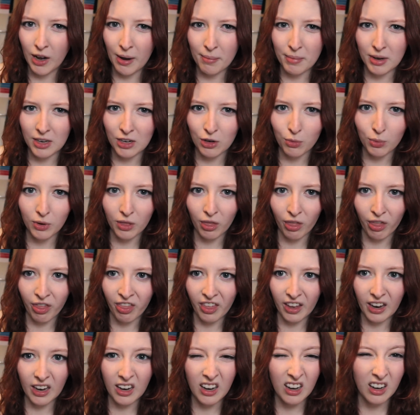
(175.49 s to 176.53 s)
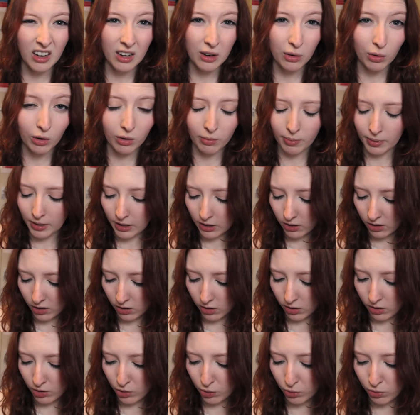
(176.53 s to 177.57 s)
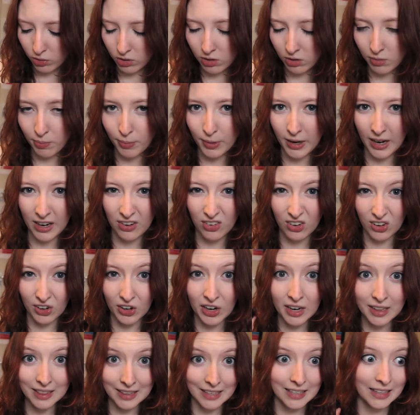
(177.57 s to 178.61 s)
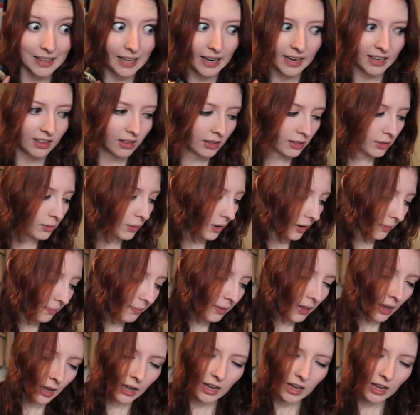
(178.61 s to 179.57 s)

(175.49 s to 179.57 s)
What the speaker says: I mean, you wouldn't think would be cool, but I really like this one.